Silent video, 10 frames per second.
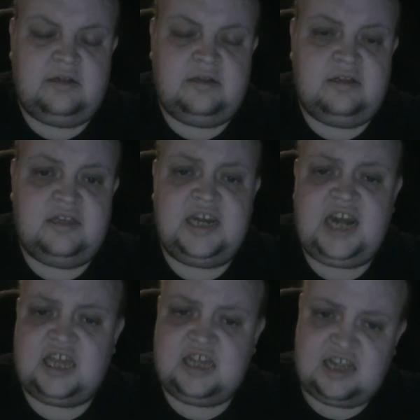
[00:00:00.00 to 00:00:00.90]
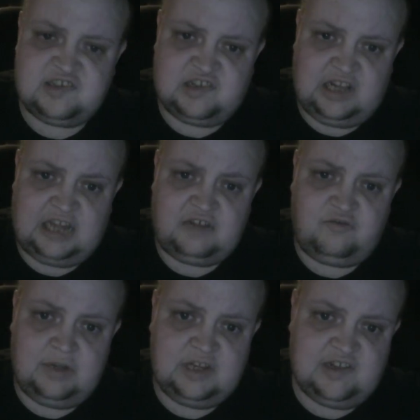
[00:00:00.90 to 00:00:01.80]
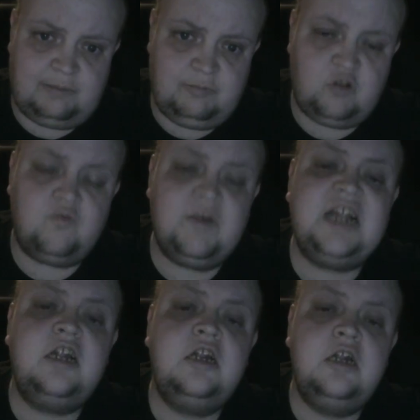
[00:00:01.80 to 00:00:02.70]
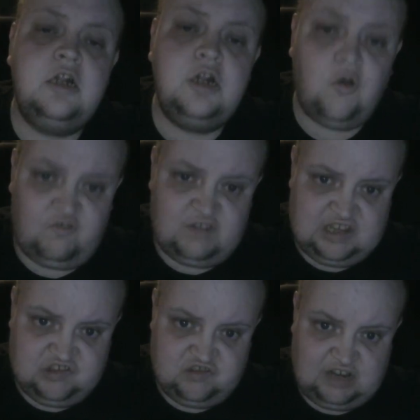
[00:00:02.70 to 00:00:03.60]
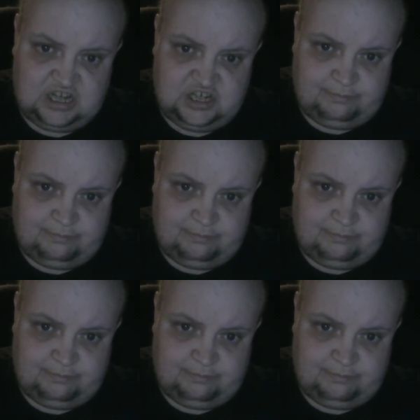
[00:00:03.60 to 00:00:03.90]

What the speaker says: The Knight Castellan, for example, will love this stratagem.